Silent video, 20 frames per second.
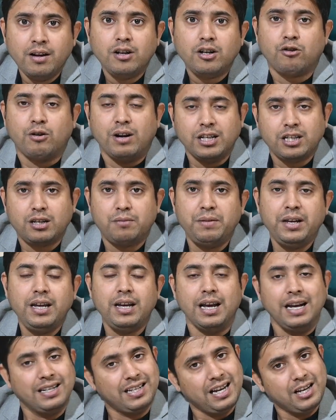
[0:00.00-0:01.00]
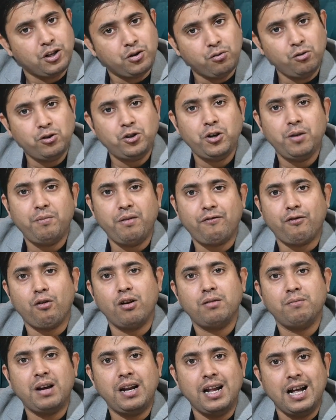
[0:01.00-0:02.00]
Trust me, as I told you before
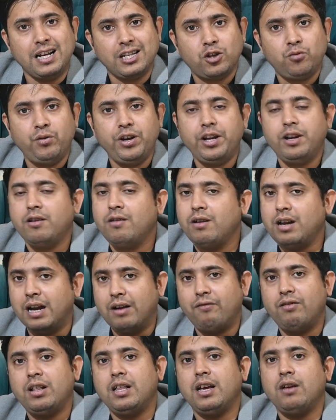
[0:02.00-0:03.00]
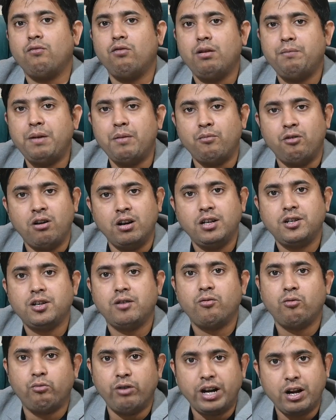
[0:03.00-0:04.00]
in my last video, everything will be
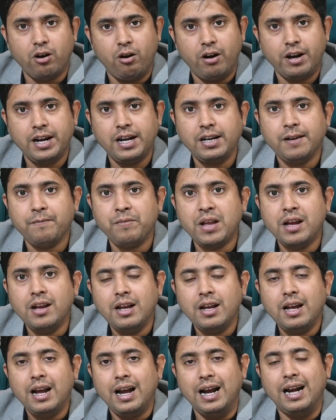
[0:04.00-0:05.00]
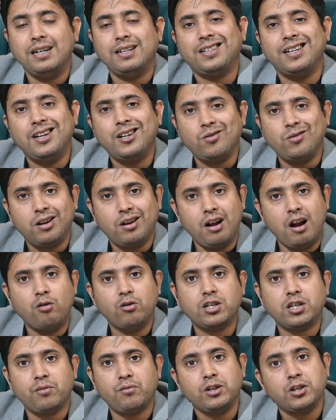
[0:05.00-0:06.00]
monitored, recorded, and sent to the cloud
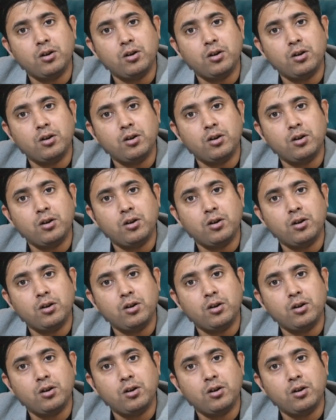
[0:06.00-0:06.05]
server.